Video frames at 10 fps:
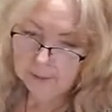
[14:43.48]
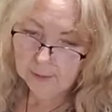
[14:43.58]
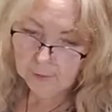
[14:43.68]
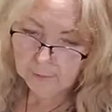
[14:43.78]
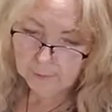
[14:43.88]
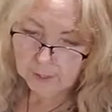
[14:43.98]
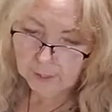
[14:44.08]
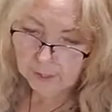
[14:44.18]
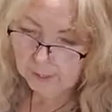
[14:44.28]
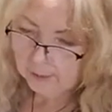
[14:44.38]
don't want to
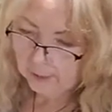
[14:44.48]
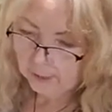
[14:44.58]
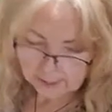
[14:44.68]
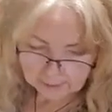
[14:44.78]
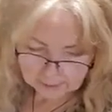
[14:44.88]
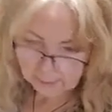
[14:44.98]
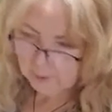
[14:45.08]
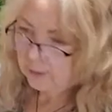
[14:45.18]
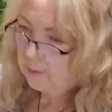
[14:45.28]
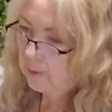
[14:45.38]
forget anything else.
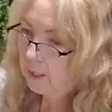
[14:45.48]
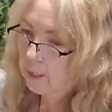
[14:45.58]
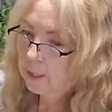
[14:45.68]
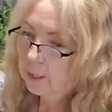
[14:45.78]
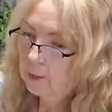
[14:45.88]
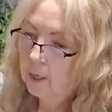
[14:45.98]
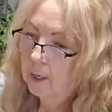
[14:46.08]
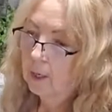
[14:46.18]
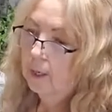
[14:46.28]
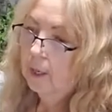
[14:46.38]
What else have I got here?
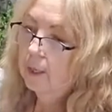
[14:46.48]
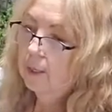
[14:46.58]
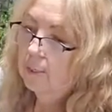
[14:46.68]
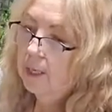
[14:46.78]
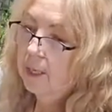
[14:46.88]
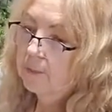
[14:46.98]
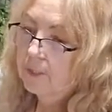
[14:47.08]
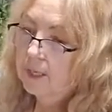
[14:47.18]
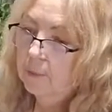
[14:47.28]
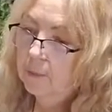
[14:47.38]
I
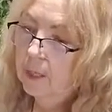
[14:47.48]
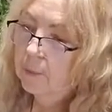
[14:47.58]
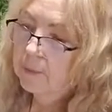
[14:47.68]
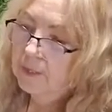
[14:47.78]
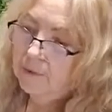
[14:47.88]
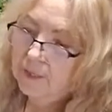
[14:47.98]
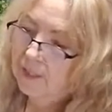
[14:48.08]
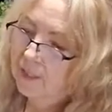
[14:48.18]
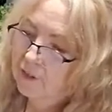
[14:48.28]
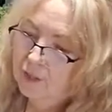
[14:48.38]
have a couple different,
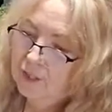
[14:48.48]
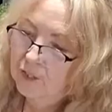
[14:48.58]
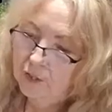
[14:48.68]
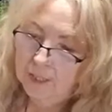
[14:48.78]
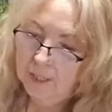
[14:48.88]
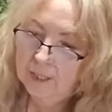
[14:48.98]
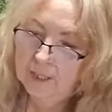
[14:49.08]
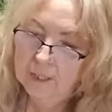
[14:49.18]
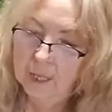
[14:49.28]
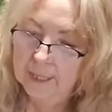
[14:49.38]
you know, just
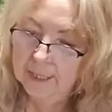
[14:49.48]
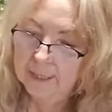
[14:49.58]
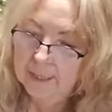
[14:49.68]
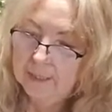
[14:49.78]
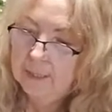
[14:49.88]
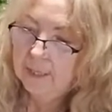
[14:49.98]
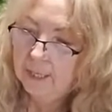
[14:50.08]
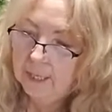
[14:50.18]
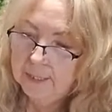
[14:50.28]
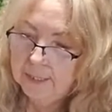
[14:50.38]
tortillas. I
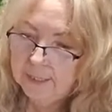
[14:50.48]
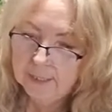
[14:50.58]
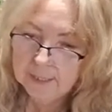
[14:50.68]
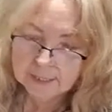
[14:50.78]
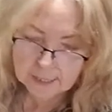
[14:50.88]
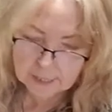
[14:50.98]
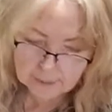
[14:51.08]
didn't